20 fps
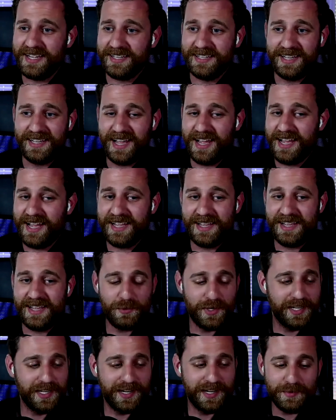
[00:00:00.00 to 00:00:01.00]
I
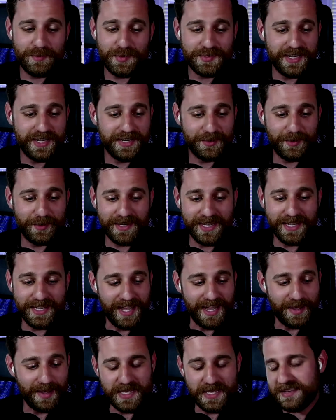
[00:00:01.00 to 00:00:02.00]
100% agree. I
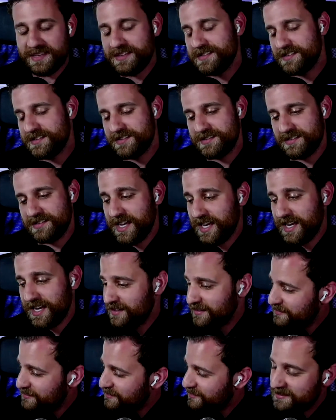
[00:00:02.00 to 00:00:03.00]
mean, this is like
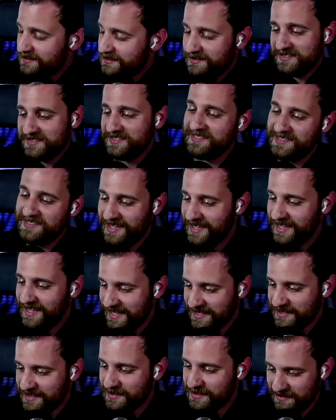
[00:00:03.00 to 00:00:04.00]

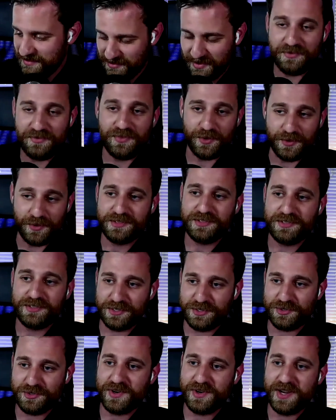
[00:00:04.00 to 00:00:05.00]
the furthest
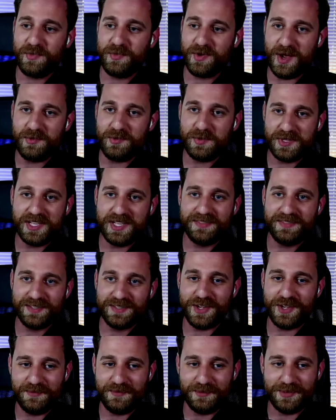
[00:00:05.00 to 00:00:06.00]
extreme probably of this
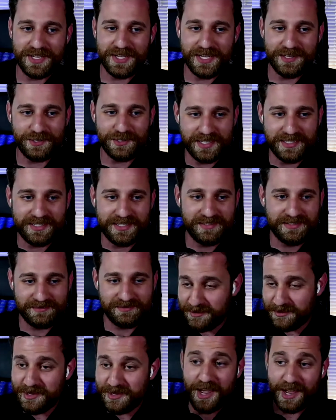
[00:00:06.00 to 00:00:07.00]
conversation is
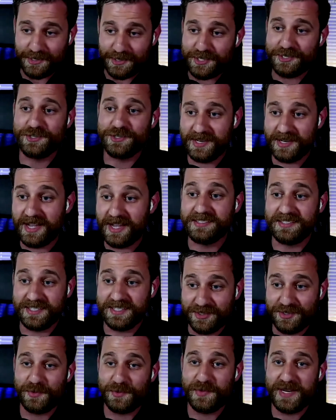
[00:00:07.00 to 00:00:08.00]
Nazi
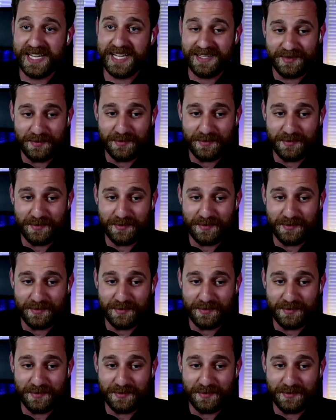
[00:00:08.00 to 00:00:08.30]
Germany.